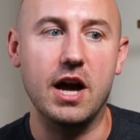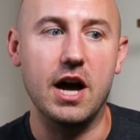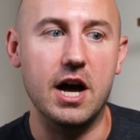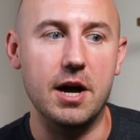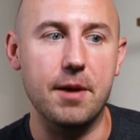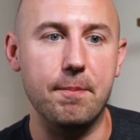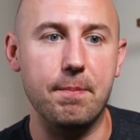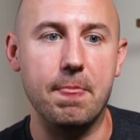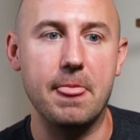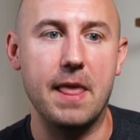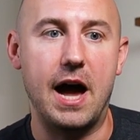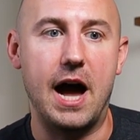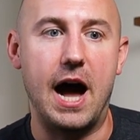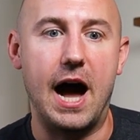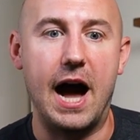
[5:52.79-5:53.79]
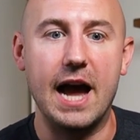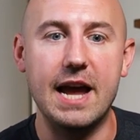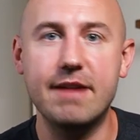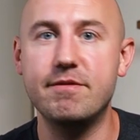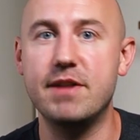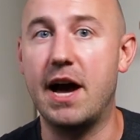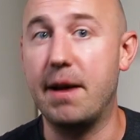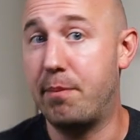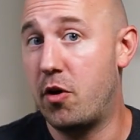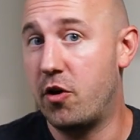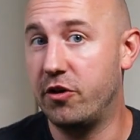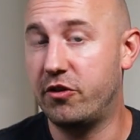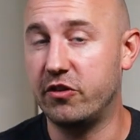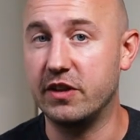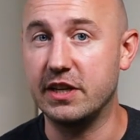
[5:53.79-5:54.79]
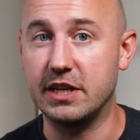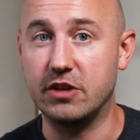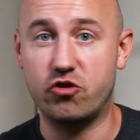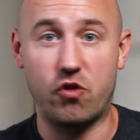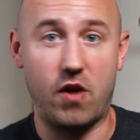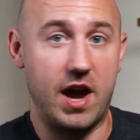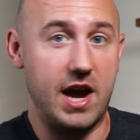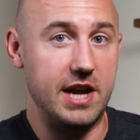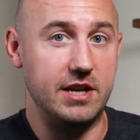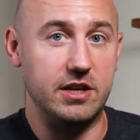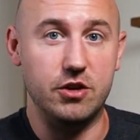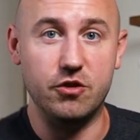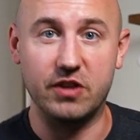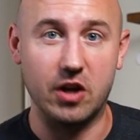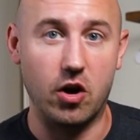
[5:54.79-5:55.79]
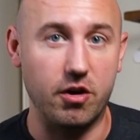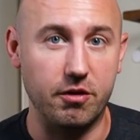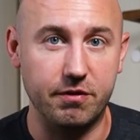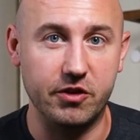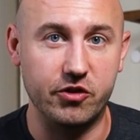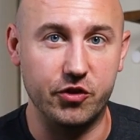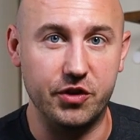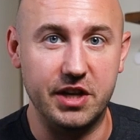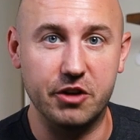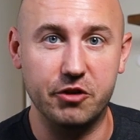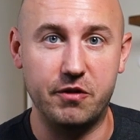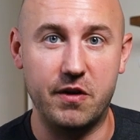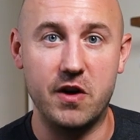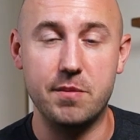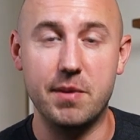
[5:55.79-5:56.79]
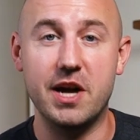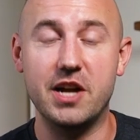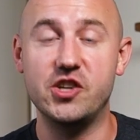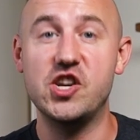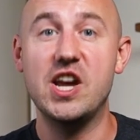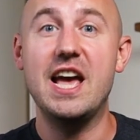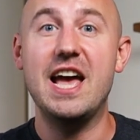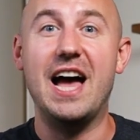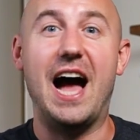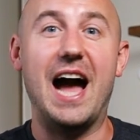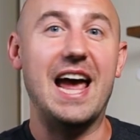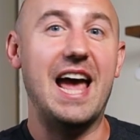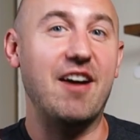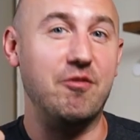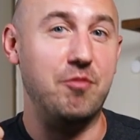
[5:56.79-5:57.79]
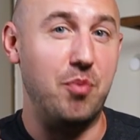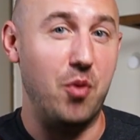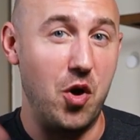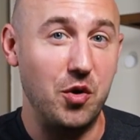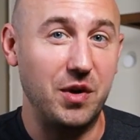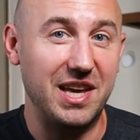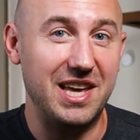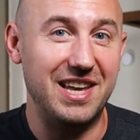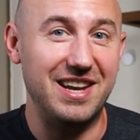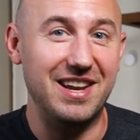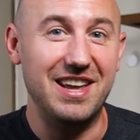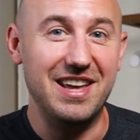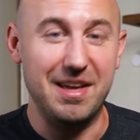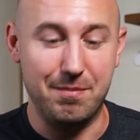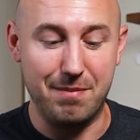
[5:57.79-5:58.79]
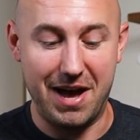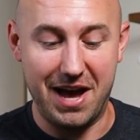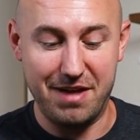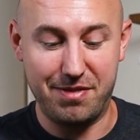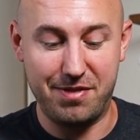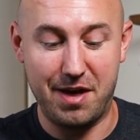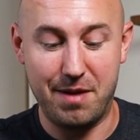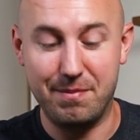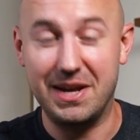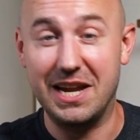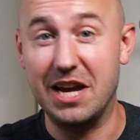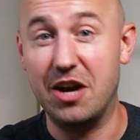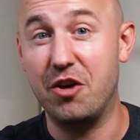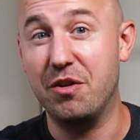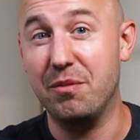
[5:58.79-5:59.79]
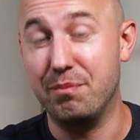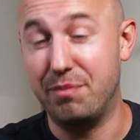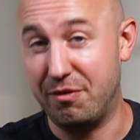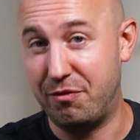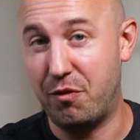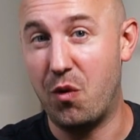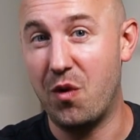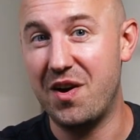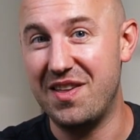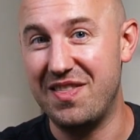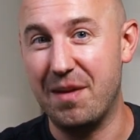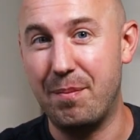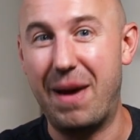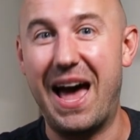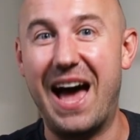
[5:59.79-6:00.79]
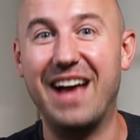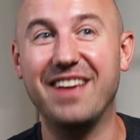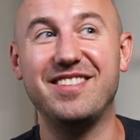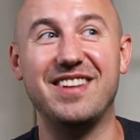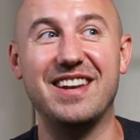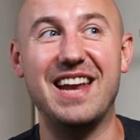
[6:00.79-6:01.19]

I have not personally tried using artificial nails very much. I have broken my thumbnail before in the past